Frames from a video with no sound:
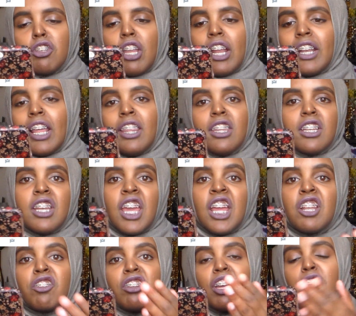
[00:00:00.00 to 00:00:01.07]
at the end of the day,
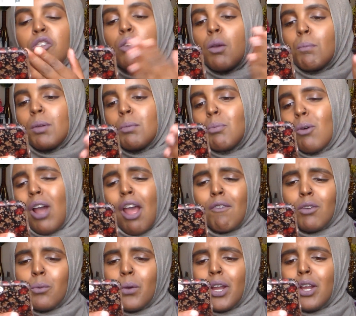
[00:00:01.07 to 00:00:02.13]
there's ignorant people
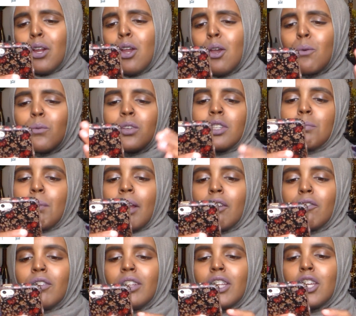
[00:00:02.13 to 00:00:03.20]
everywhere.
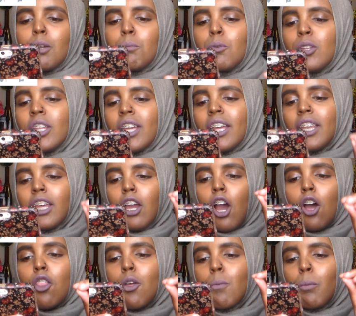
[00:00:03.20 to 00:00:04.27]
Respectfully communicating
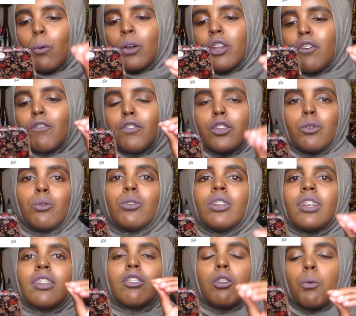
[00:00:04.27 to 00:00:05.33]
other point of views
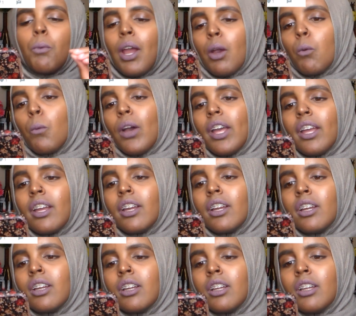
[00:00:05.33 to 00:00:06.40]
is the right way.
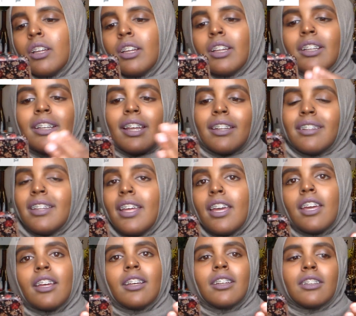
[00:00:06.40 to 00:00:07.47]
That's
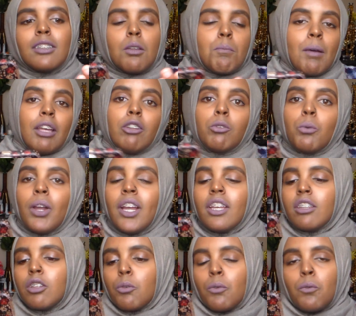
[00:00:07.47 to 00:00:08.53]
it. The best way
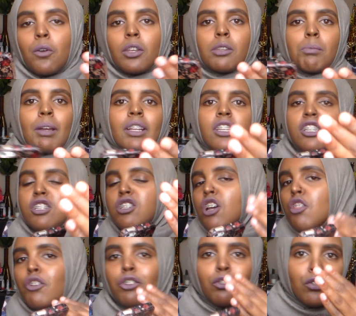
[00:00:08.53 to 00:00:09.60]
is to respect each
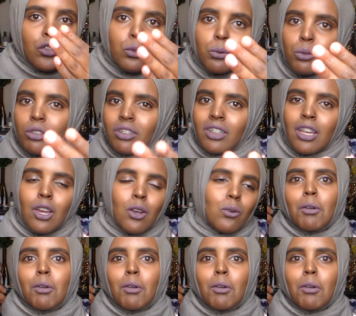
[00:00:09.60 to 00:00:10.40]
other's views.